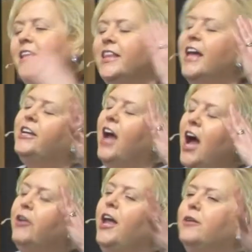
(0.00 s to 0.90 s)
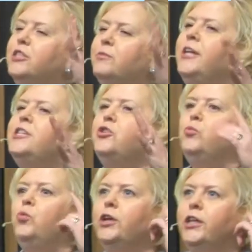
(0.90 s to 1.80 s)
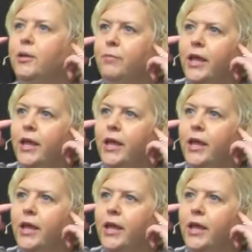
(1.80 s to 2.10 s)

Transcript: that God helps me to really